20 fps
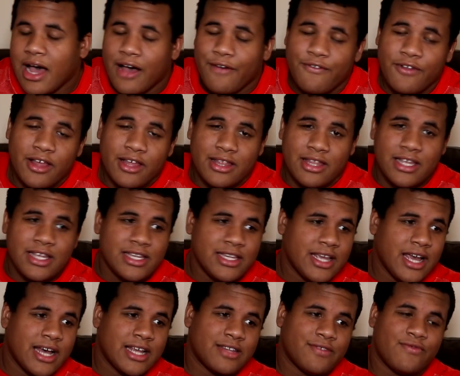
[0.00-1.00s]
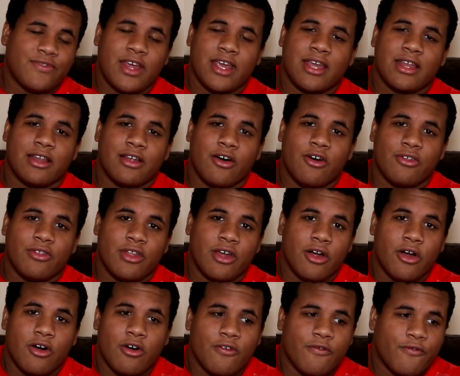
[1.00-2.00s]
I feel like these guys have taken the,
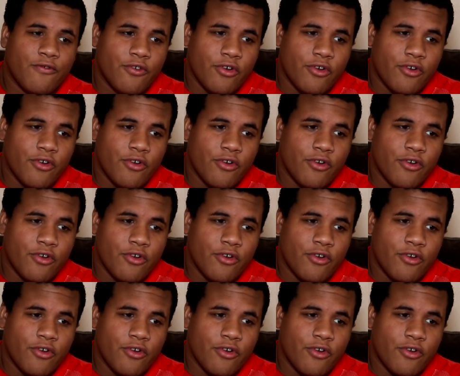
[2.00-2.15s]
their own